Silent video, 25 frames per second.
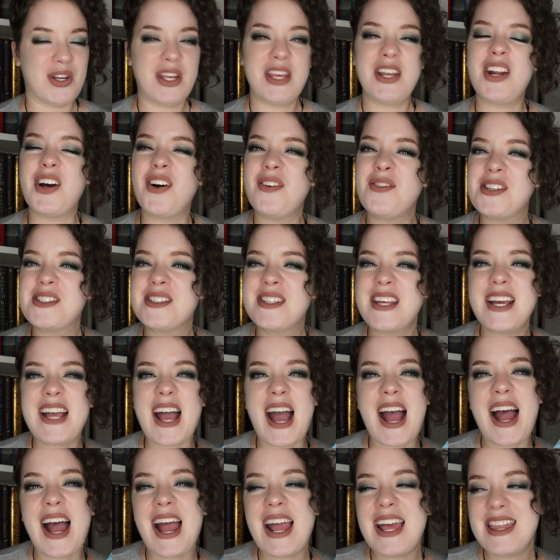You know, I'm just like,
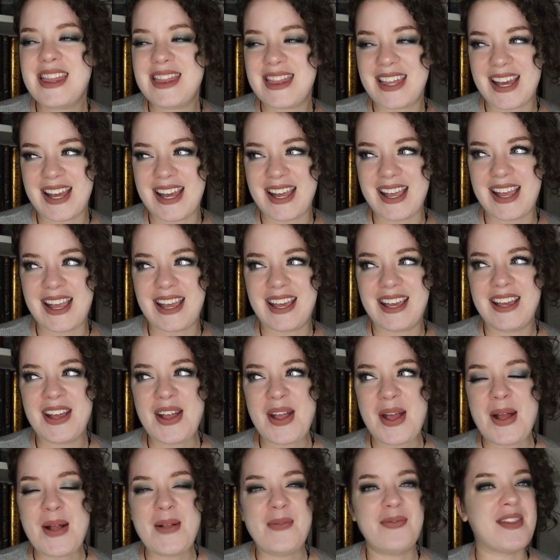I think
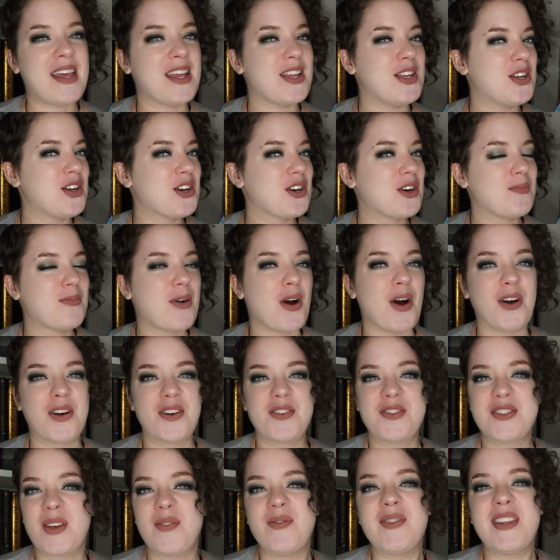that you're a part
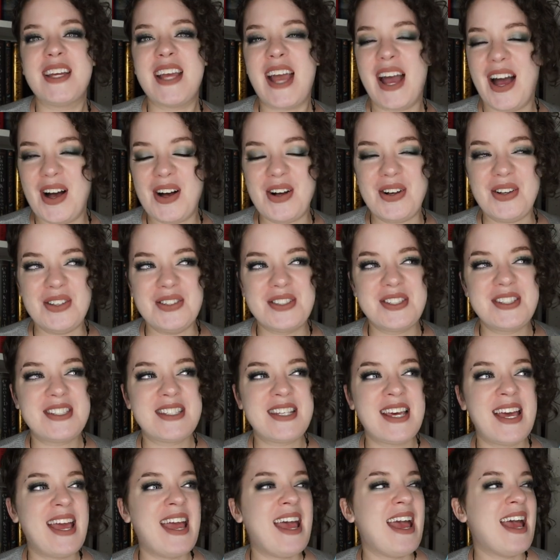of something
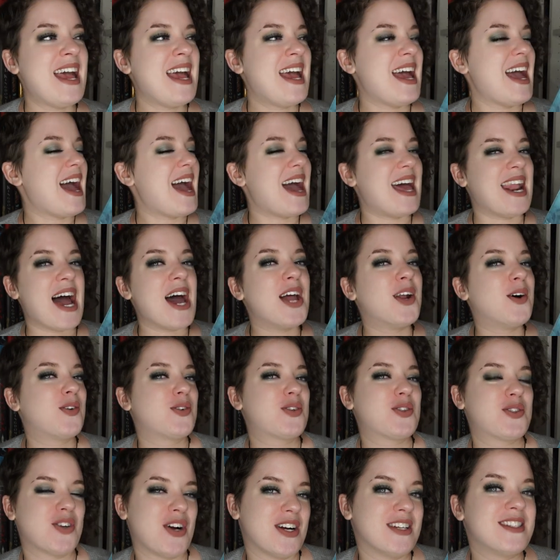else and I don't
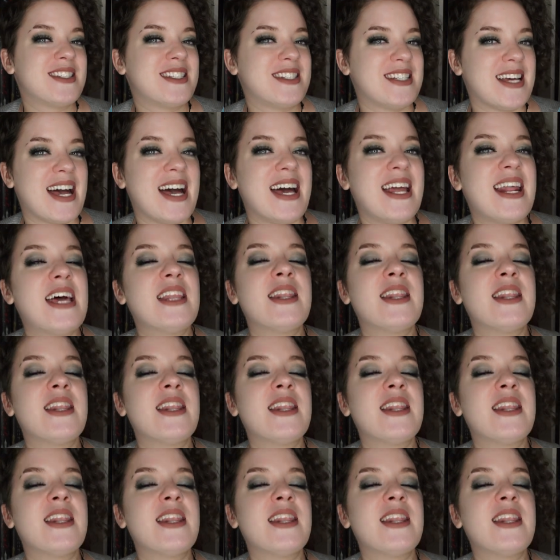trust it.